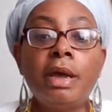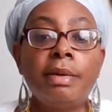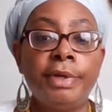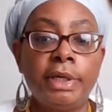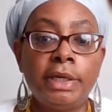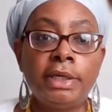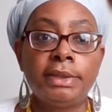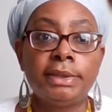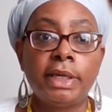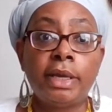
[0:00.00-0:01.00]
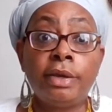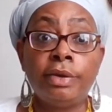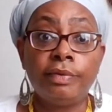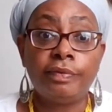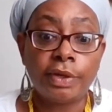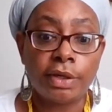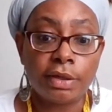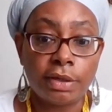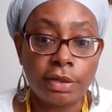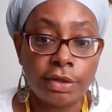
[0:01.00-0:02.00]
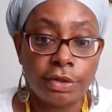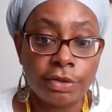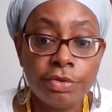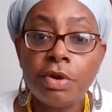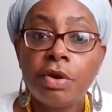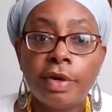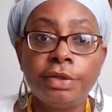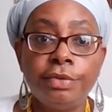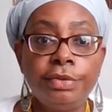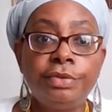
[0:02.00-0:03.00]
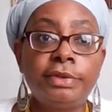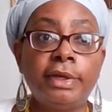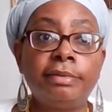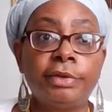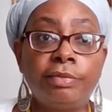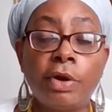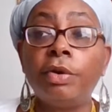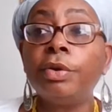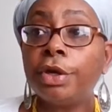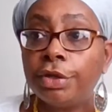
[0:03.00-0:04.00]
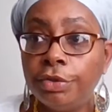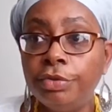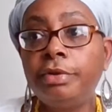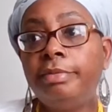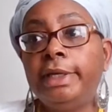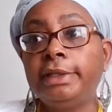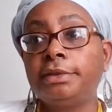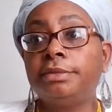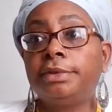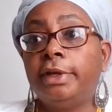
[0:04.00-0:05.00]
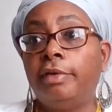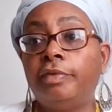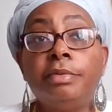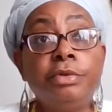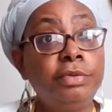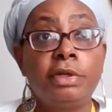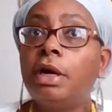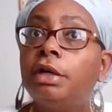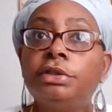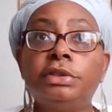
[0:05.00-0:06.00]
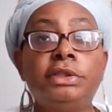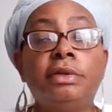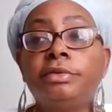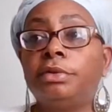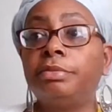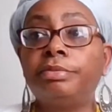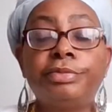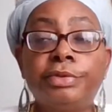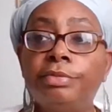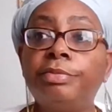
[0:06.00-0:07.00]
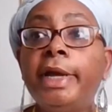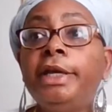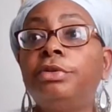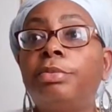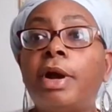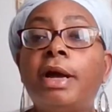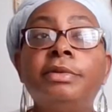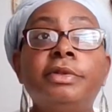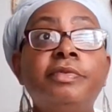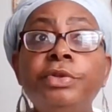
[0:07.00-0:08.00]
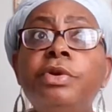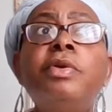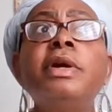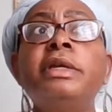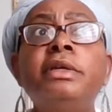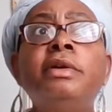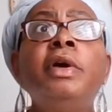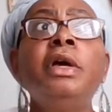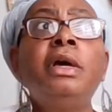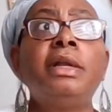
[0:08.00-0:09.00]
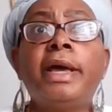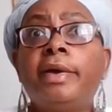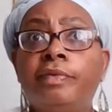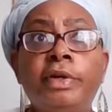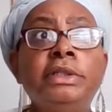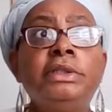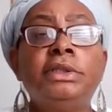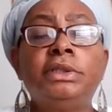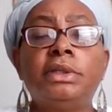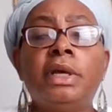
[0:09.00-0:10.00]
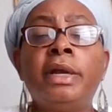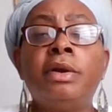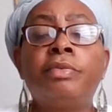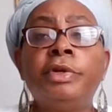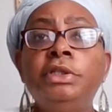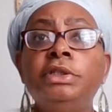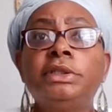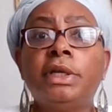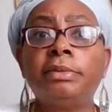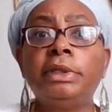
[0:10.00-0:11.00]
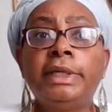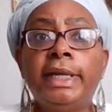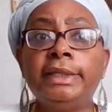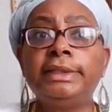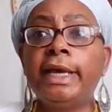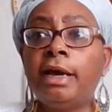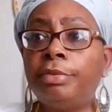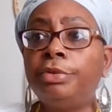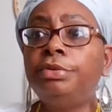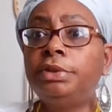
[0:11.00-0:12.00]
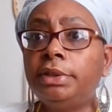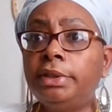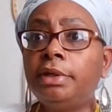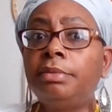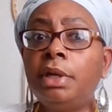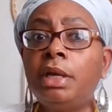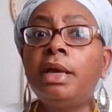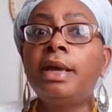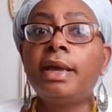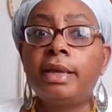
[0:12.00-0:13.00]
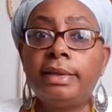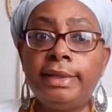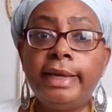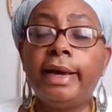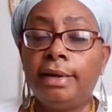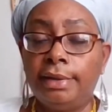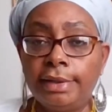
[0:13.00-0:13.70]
Because if you go and you do something wrong, you can mess some stuff up. You can cause yourself some major problems. If you go and give, like for instance, an Orisha something that is taboo to them, yeah,